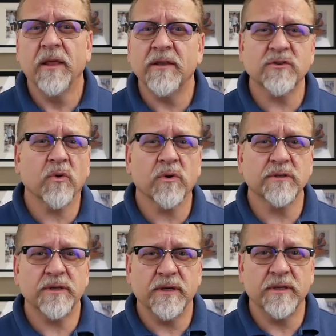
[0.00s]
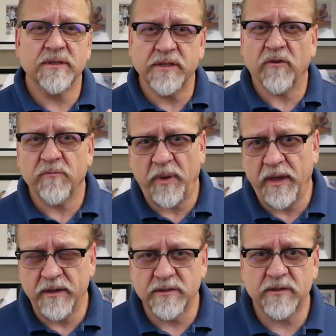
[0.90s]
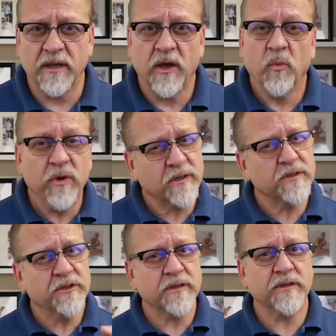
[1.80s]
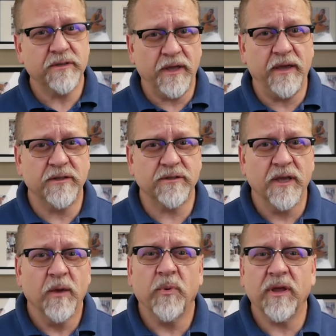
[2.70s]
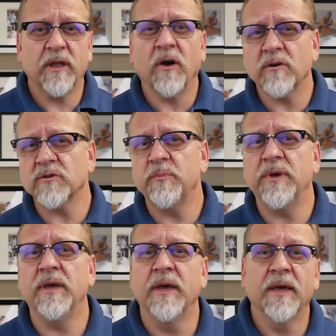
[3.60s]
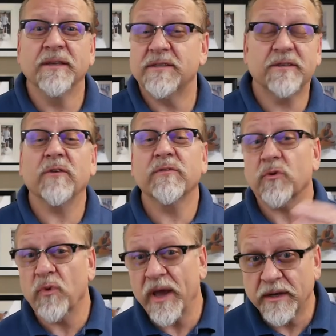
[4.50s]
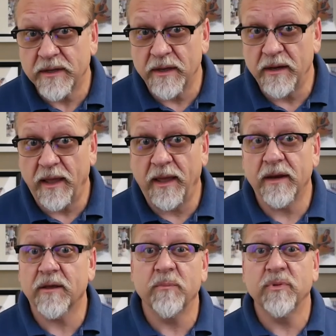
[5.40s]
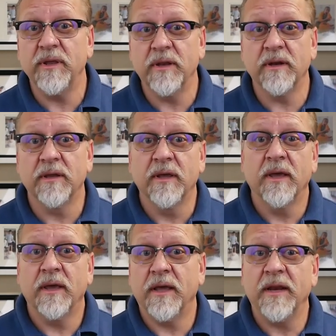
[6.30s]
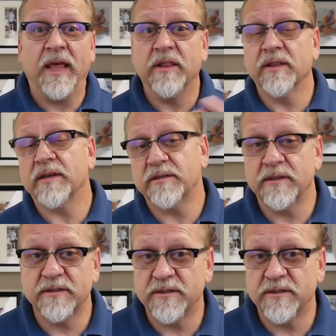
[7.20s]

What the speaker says: This course is self-paced with suggested dates, but it can also be self-directed and completed in less than